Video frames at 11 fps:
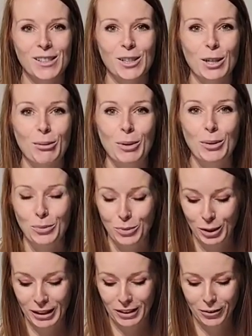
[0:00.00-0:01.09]
just gonna be a
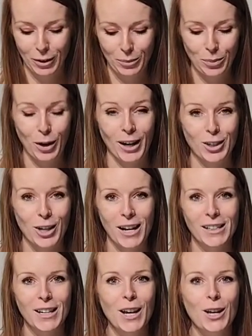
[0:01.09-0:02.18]
really fun project.